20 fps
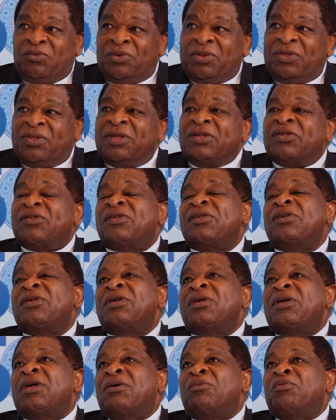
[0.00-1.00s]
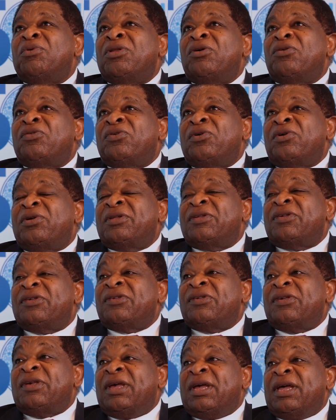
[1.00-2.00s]
with the
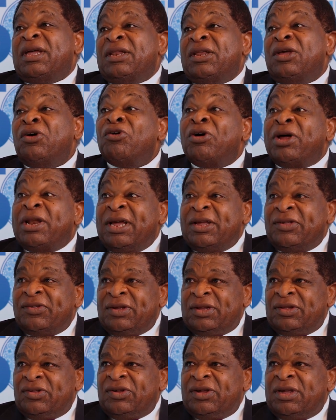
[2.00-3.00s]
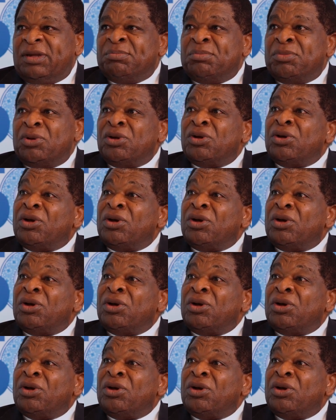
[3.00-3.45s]
authorities here, the organizing team.